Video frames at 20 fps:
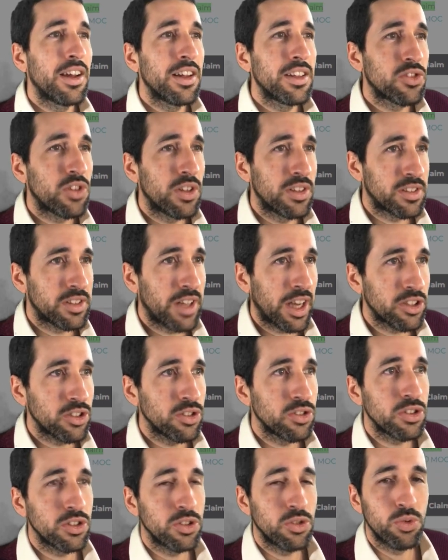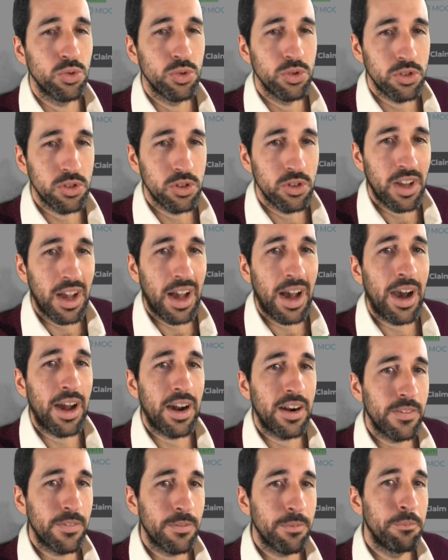Transactions in Rootstock
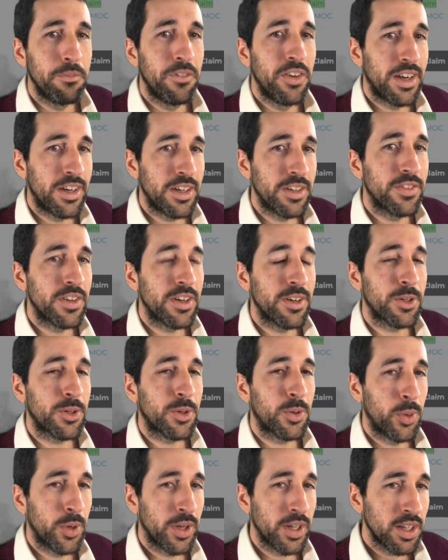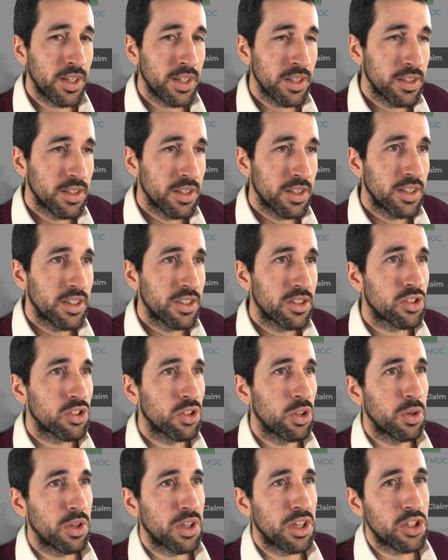are very, very quick,
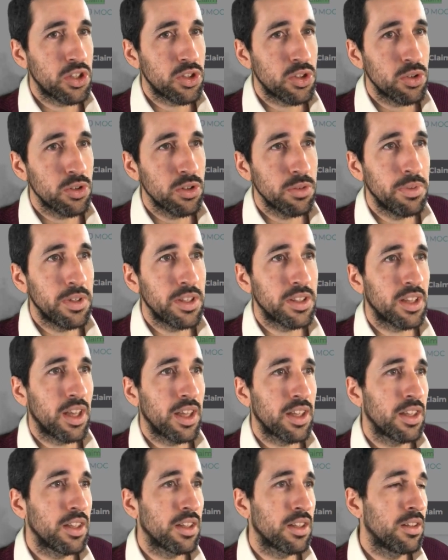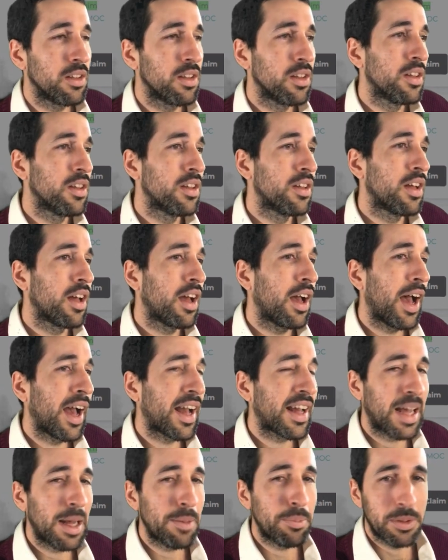so it should be taking a
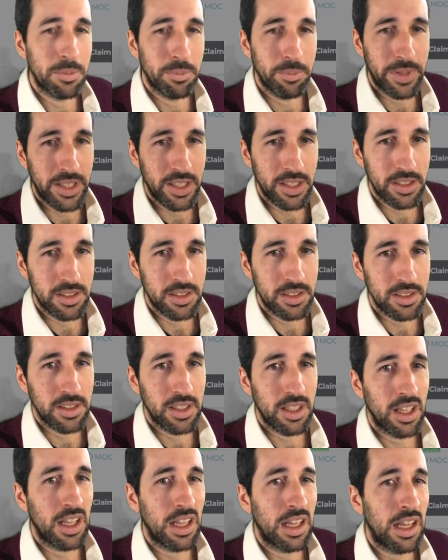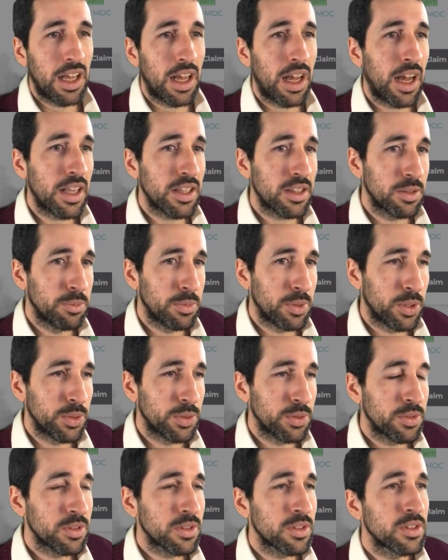couple minutes at the
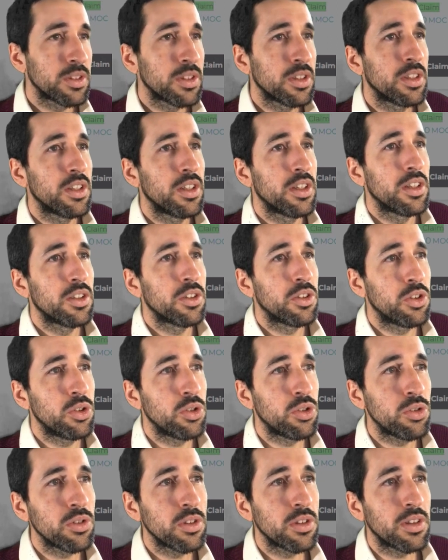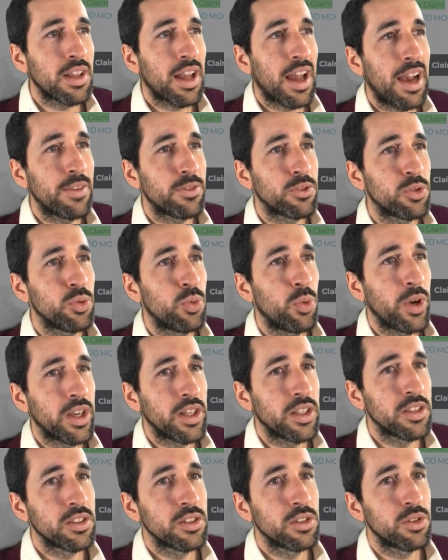most. You shouldn't have to
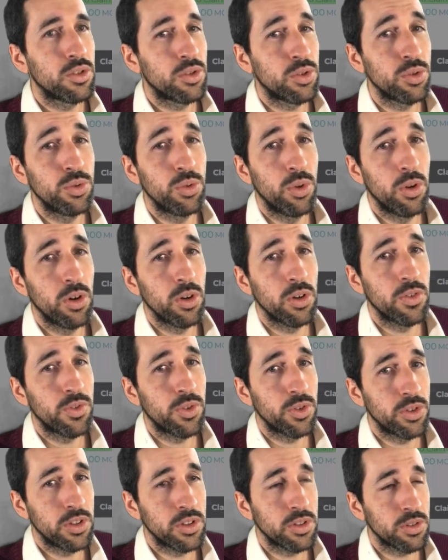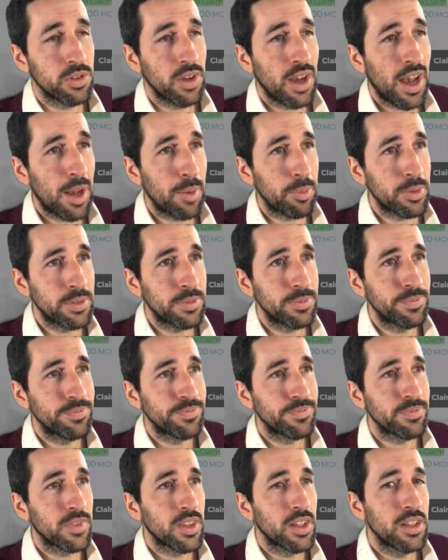wait too long for this to happen.
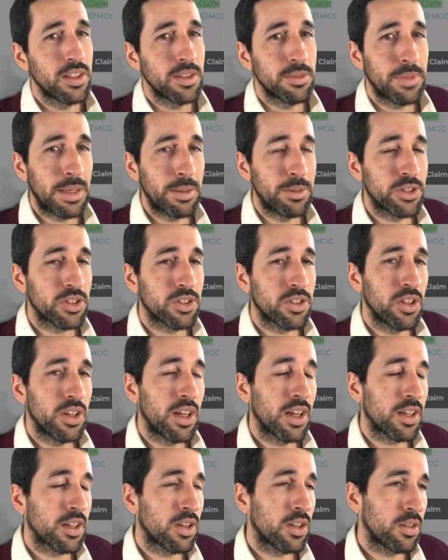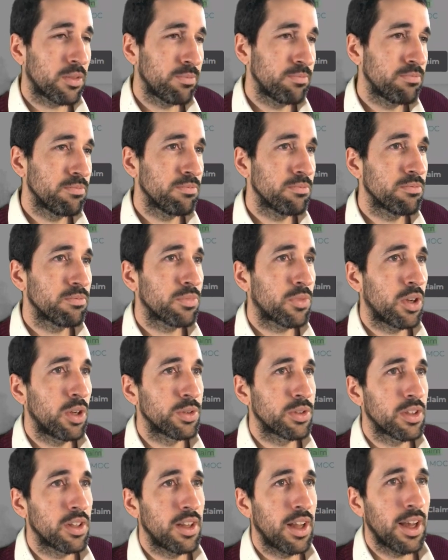But I'm just gonna
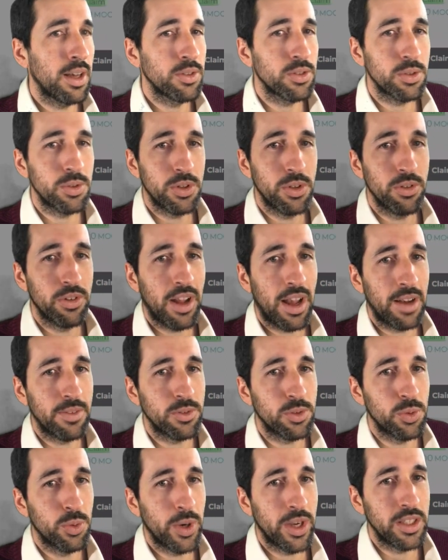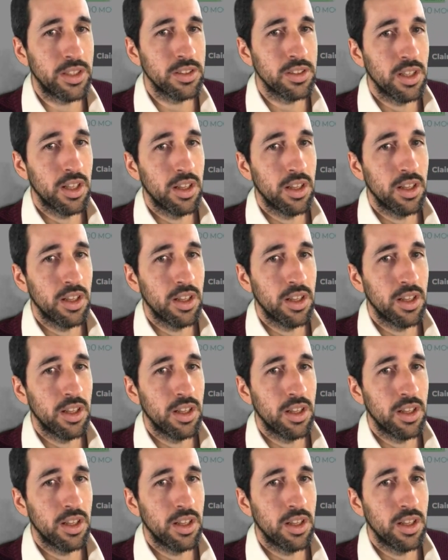close it now so we don't have to wait